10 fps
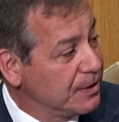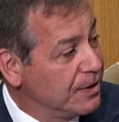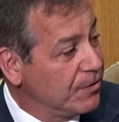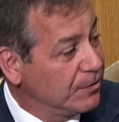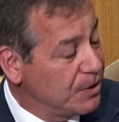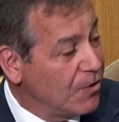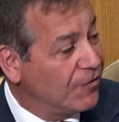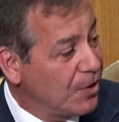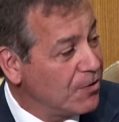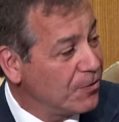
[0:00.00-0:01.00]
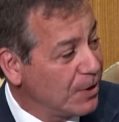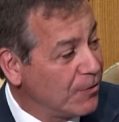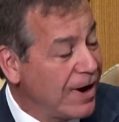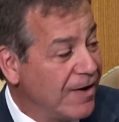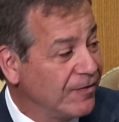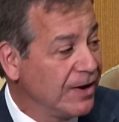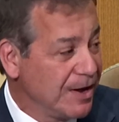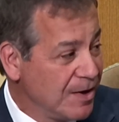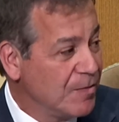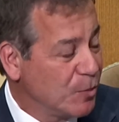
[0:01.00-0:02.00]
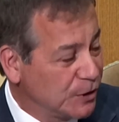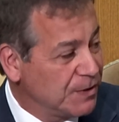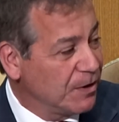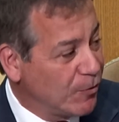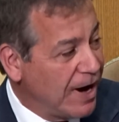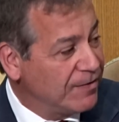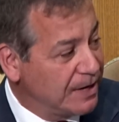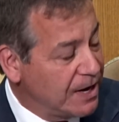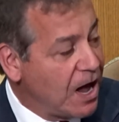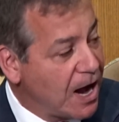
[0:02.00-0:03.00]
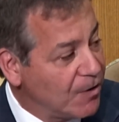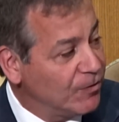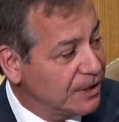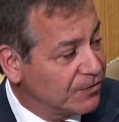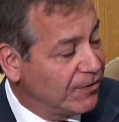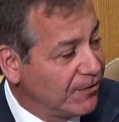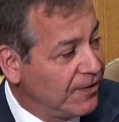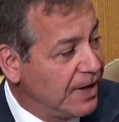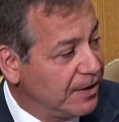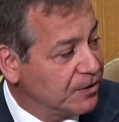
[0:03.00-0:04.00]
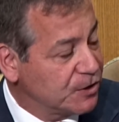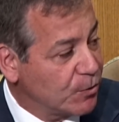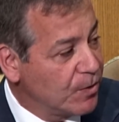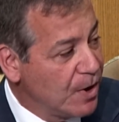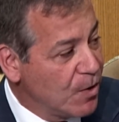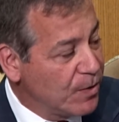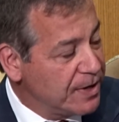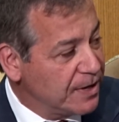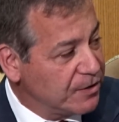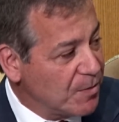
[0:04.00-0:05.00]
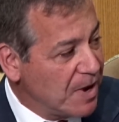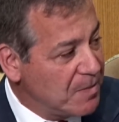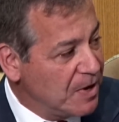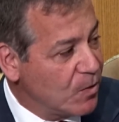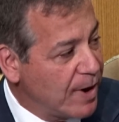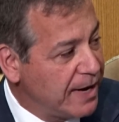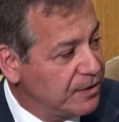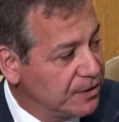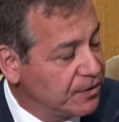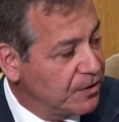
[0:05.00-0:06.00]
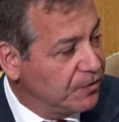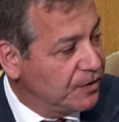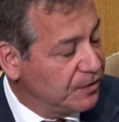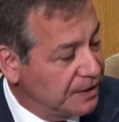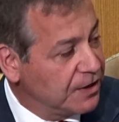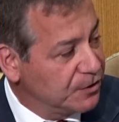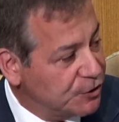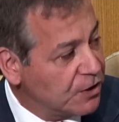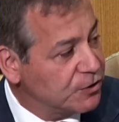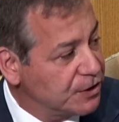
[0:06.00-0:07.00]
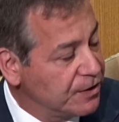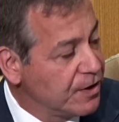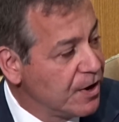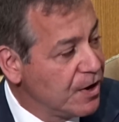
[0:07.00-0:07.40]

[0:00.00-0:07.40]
No flow through a graft puts the graft at a high risk for failure. So we think there may be a way to use this in conjunction